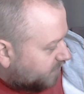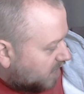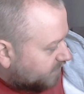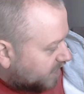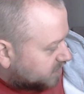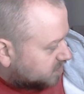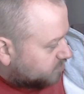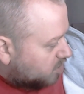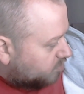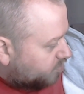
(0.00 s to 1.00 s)
5 axis
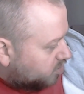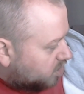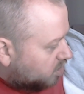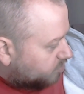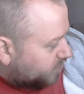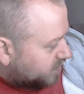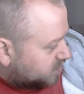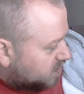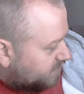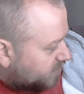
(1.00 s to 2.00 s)
mode button on PC